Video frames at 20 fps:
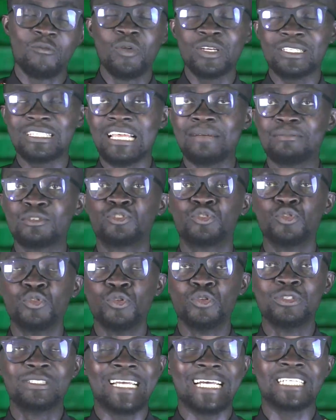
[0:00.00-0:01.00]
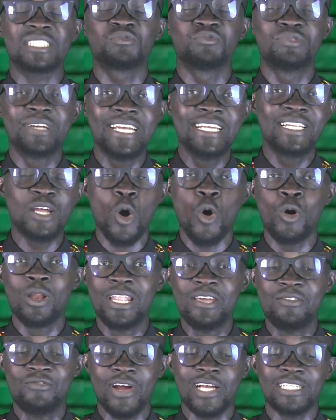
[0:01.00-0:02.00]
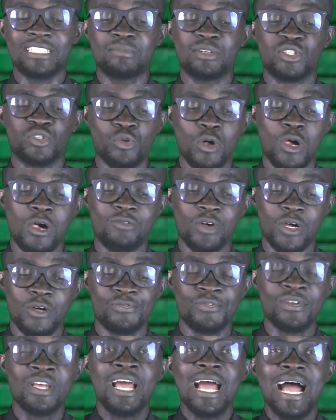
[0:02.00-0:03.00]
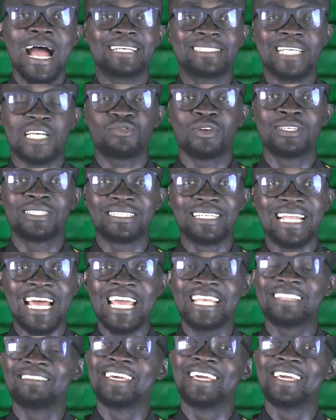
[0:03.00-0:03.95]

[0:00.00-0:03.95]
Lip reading: Muslims do just read only verse number 12 of Isaiah 29.